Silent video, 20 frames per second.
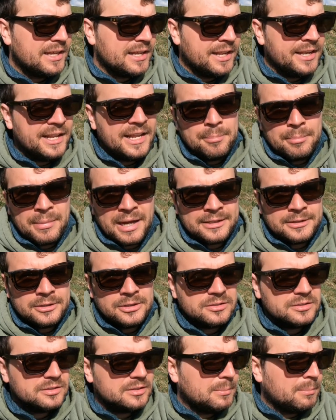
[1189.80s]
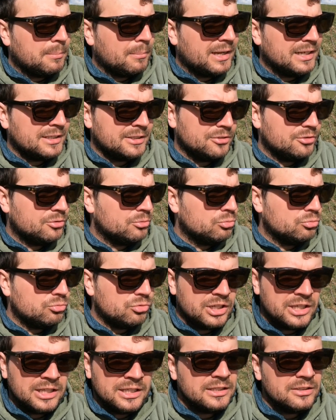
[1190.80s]
And then maggots
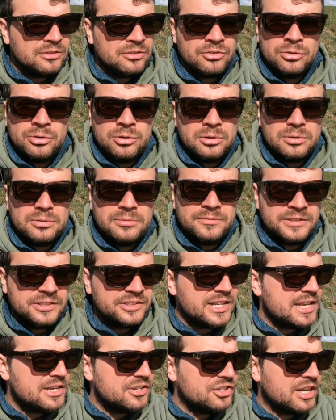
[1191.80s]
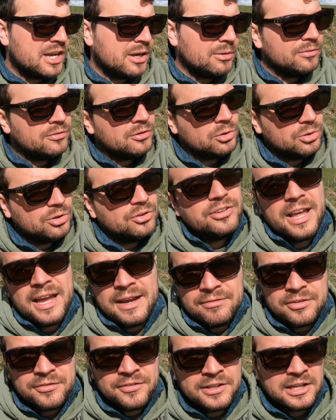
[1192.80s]
really sort the tench out. Of course
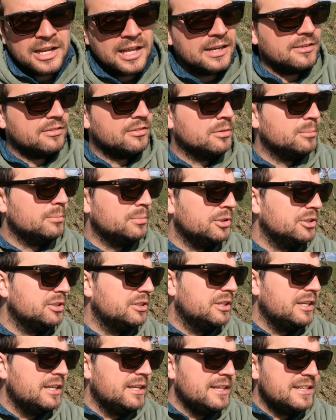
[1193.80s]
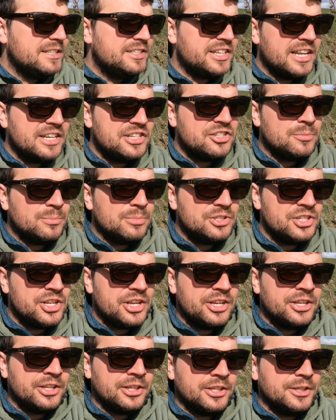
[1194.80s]
everything likes them, but tench in
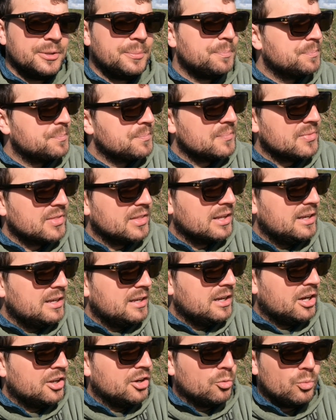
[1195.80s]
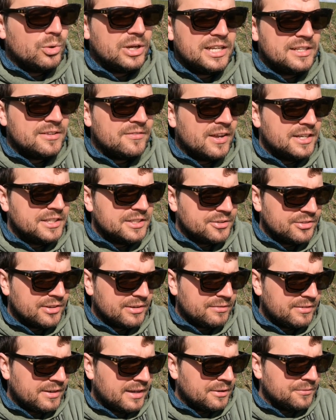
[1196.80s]
particular. And on weedy venues
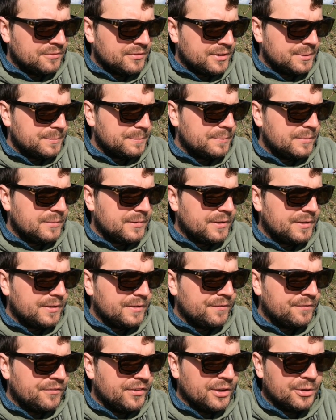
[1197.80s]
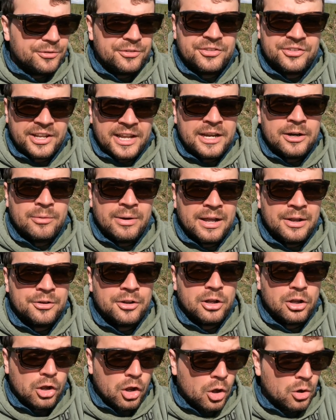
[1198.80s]
I've found that they'll stay around
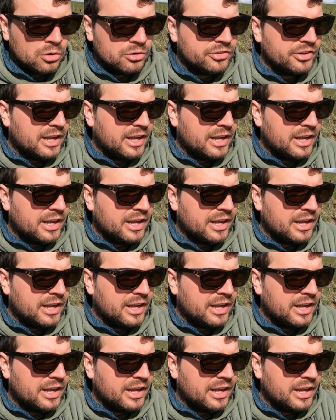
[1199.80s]
a long